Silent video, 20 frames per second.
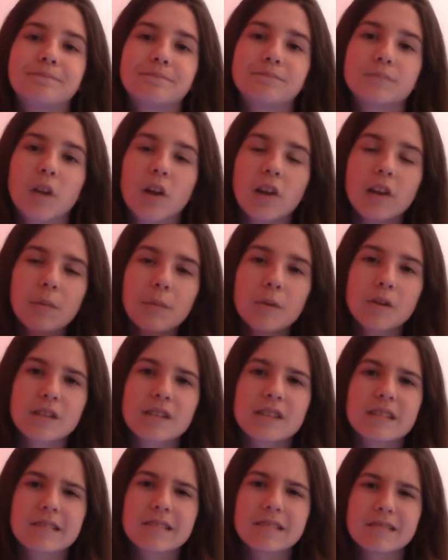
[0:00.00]
Only
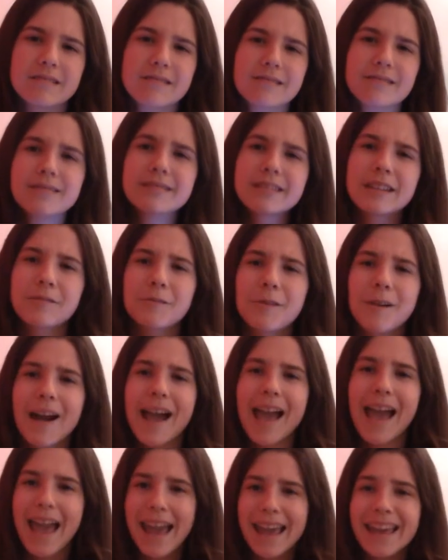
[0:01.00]
because, oh, they've got
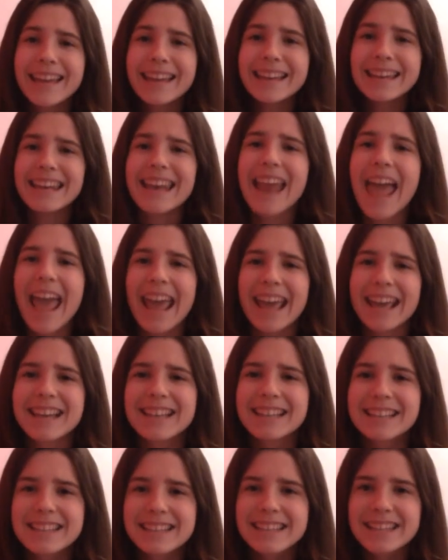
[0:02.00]
8
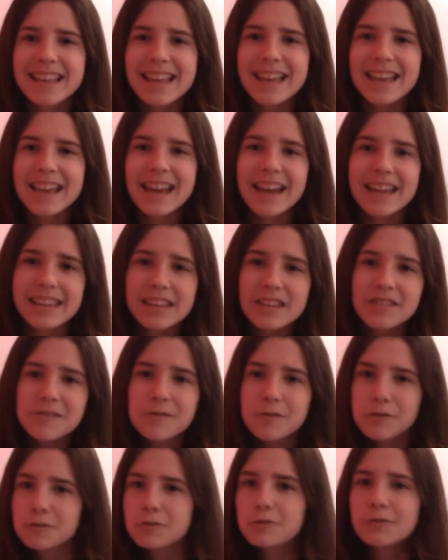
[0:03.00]
legs and they just
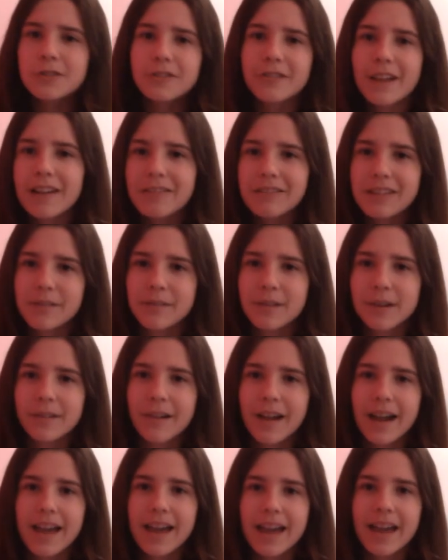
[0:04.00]
crawl around
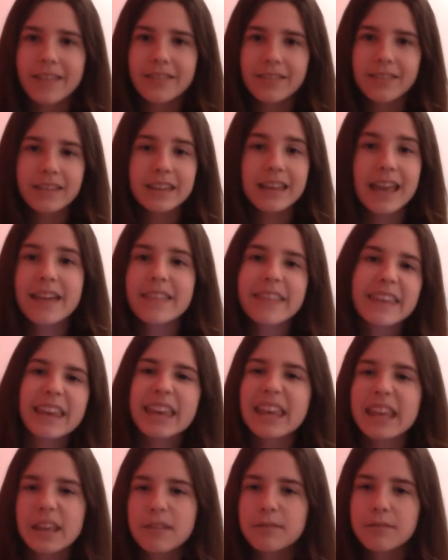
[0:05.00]
everywhere. And yeah, they
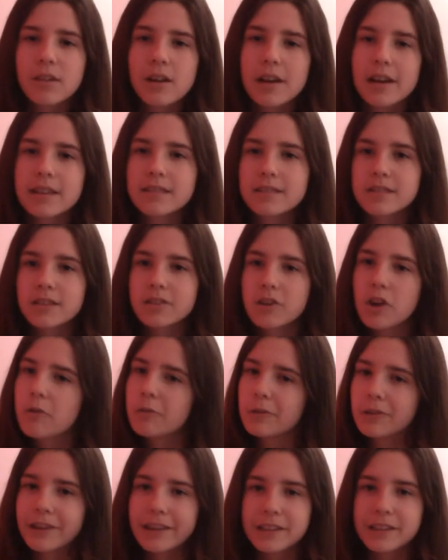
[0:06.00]
eat flies and no
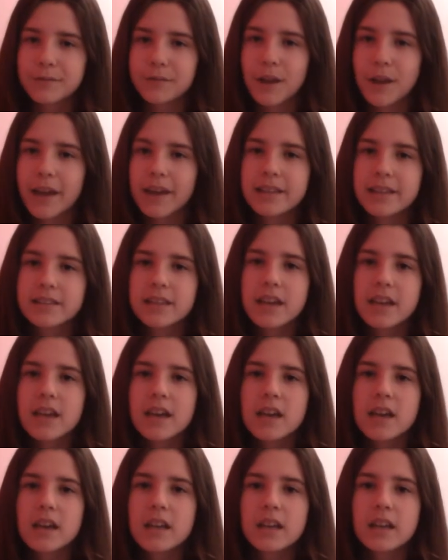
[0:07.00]
one likes flies.
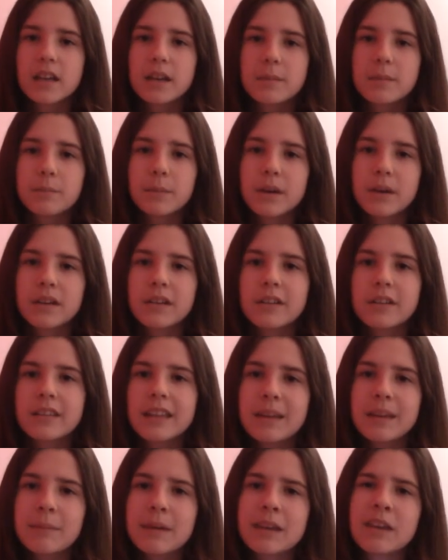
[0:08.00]
But couldn't
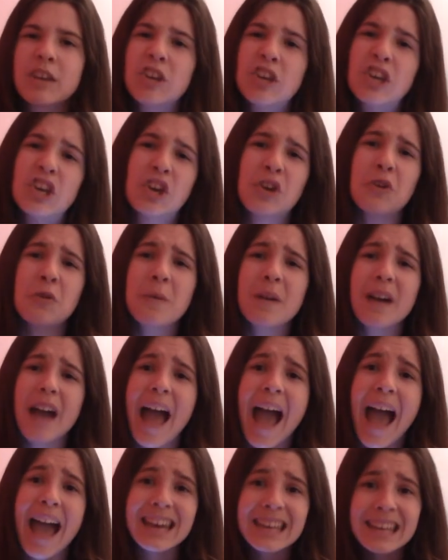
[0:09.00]
they be cute
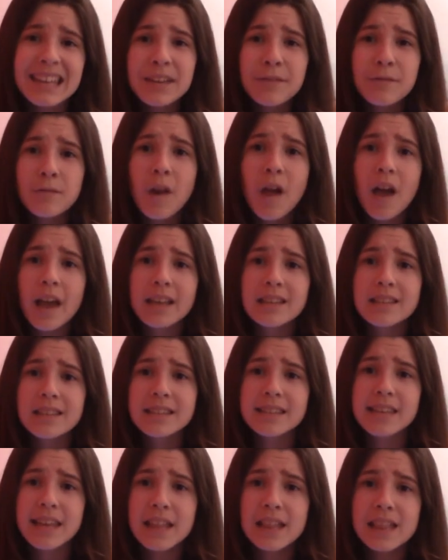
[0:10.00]
and eat flies
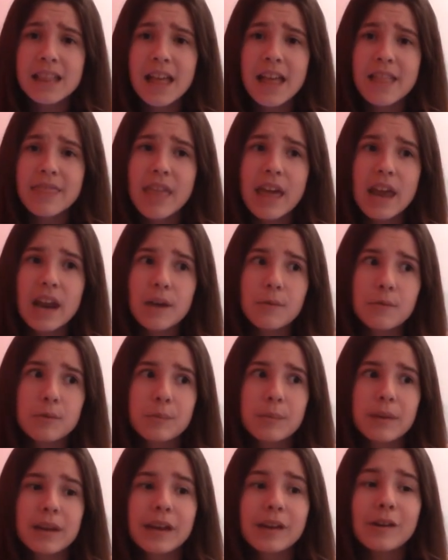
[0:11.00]
still? And then I would
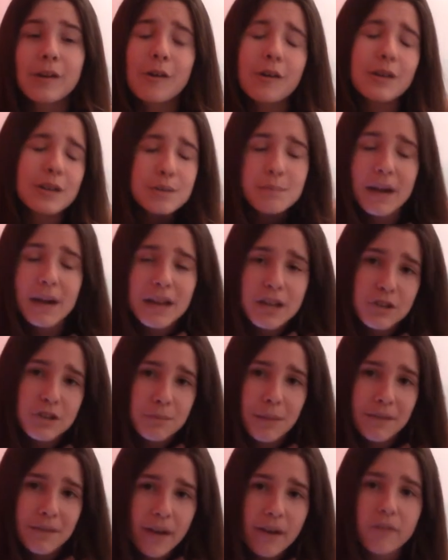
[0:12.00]
be like, oh, the spiders are
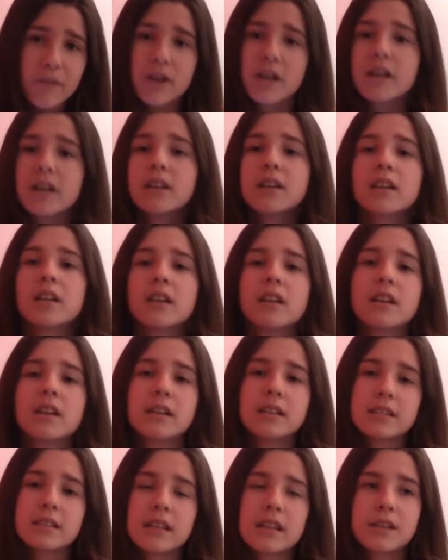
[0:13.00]
my favorite.
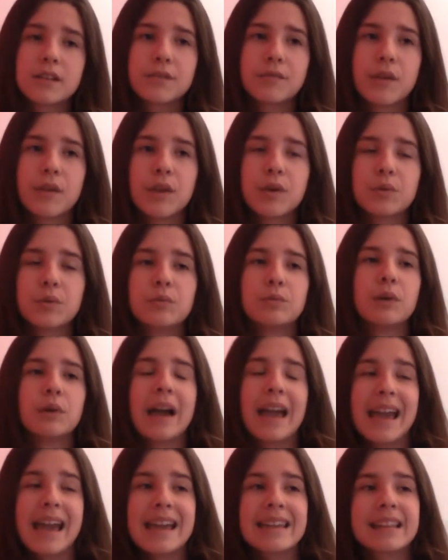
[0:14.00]
Instead of, ew, I
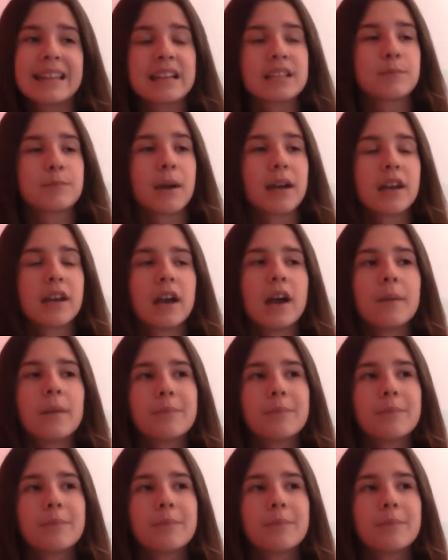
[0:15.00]
hate that spider.